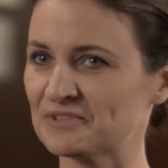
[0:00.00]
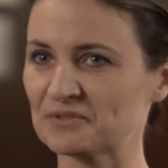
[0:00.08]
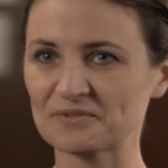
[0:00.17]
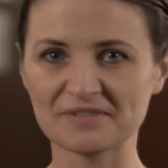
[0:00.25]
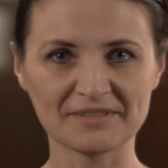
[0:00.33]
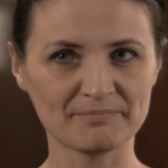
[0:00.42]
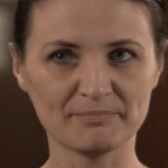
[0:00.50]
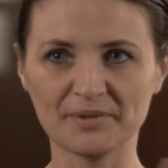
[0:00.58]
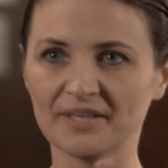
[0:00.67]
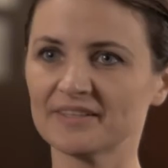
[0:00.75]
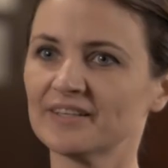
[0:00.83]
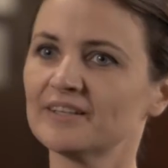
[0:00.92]
you could see
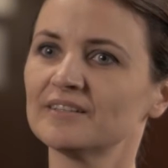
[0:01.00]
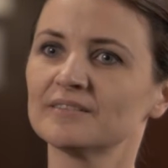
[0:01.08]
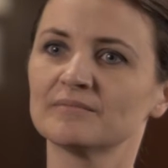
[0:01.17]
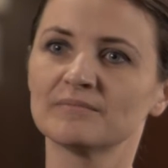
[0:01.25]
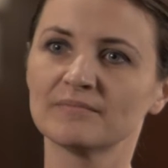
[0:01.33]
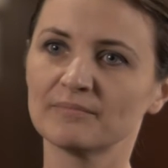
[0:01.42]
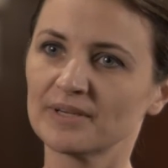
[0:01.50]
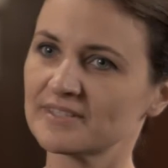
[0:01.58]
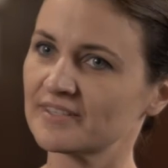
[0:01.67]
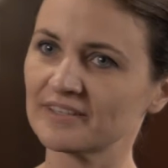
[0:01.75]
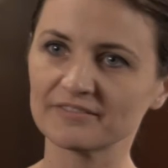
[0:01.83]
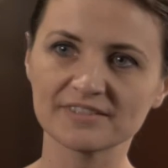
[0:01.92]
P&L by
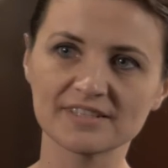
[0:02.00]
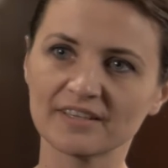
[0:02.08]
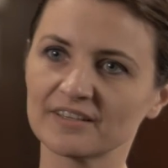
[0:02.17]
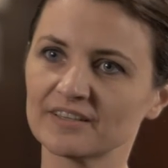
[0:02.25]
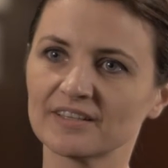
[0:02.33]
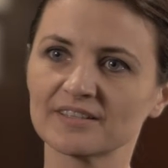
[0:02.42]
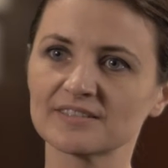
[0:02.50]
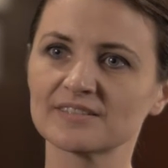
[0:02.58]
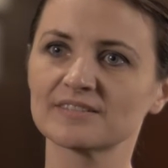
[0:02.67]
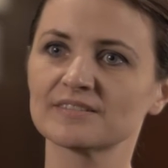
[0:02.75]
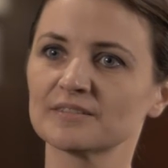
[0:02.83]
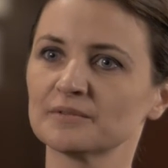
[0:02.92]
service areas,
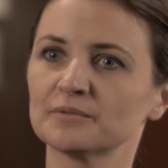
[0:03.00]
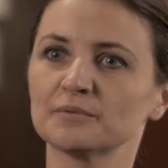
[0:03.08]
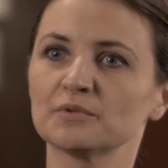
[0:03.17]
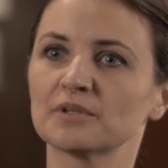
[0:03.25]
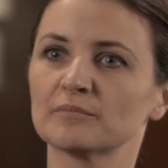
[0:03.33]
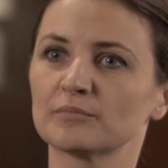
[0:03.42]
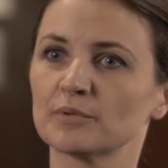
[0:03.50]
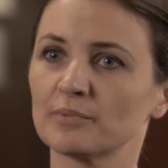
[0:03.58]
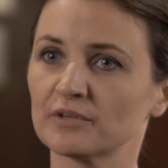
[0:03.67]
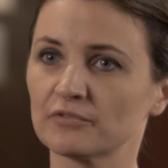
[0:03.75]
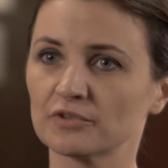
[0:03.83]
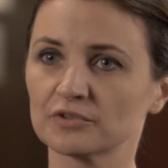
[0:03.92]
so you can
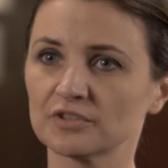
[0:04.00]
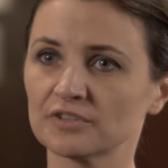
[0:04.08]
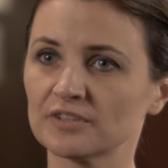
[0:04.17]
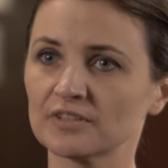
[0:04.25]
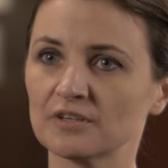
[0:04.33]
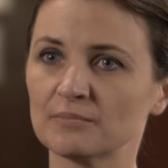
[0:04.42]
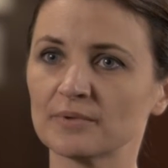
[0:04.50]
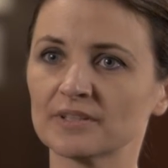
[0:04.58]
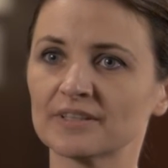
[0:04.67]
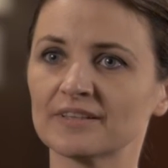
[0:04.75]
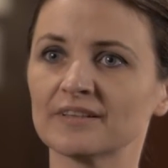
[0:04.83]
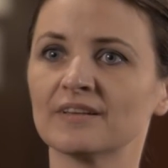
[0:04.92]
prepare for total
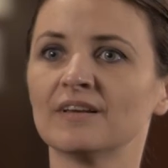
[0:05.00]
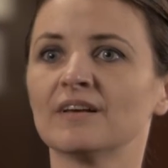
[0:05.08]
company,